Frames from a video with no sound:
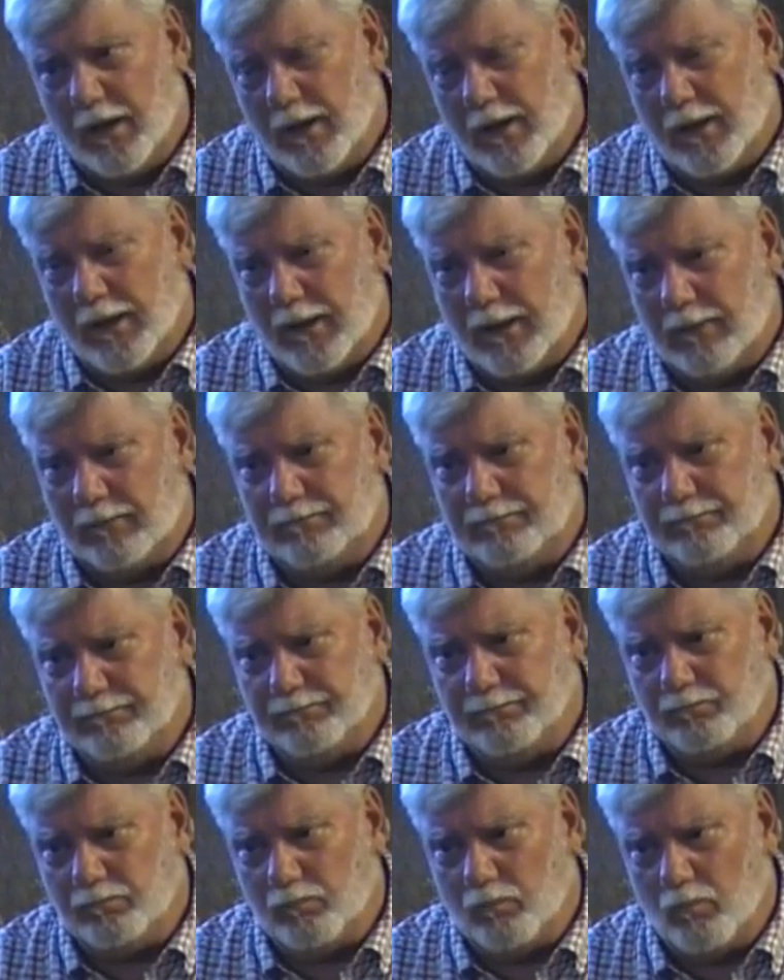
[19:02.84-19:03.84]
uh,
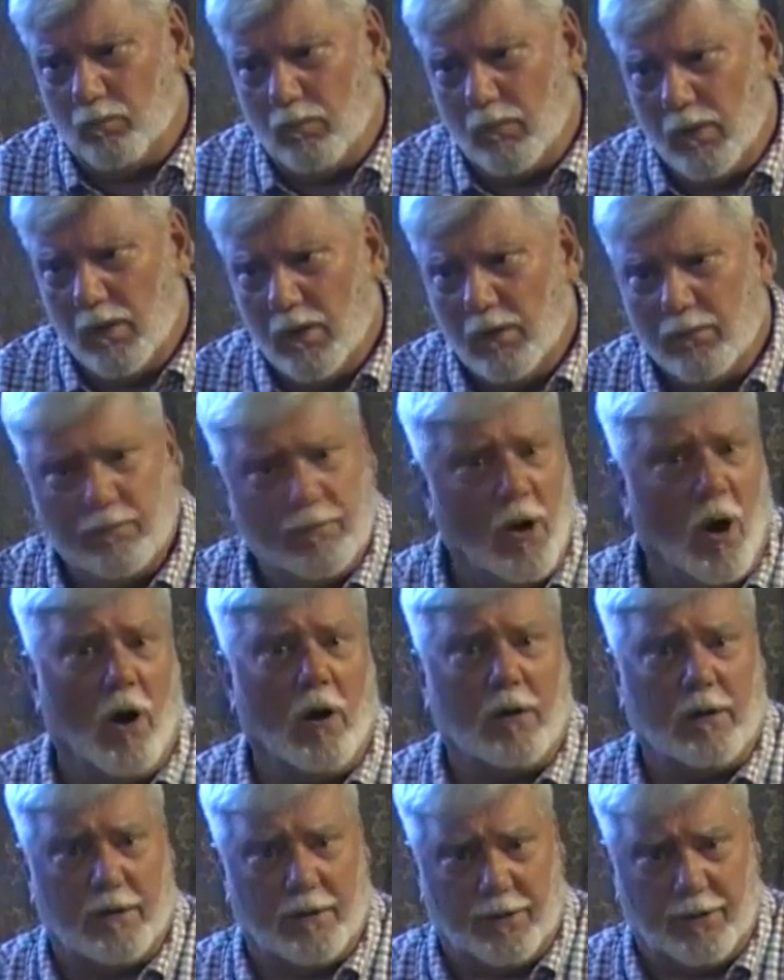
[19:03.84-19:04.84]

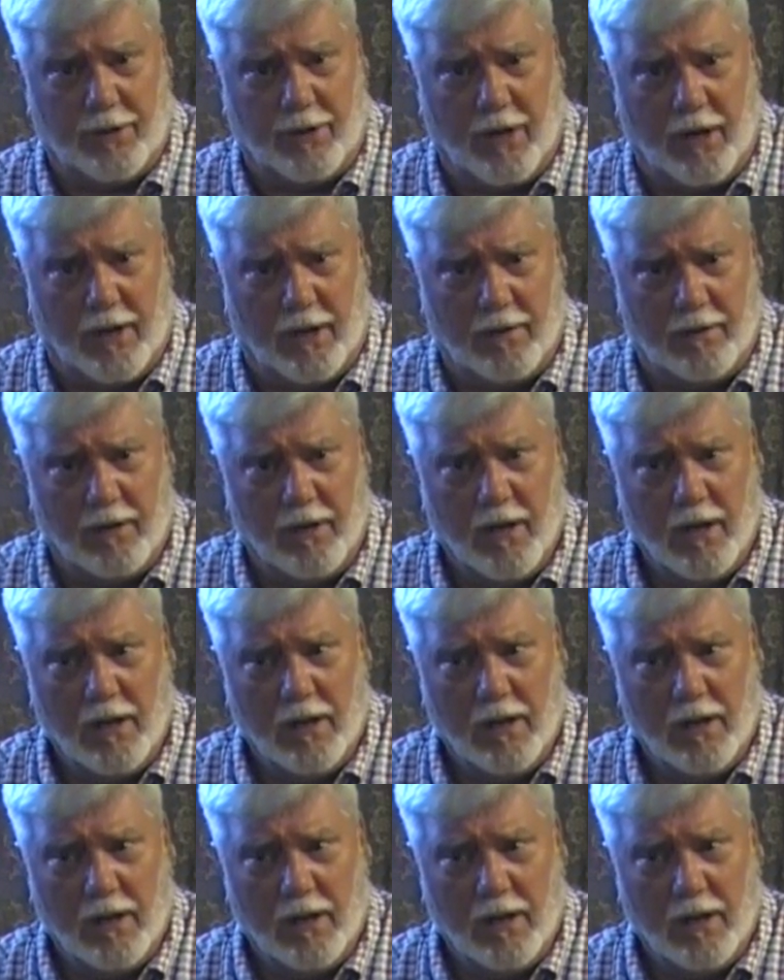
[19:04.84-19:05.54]
darkness there.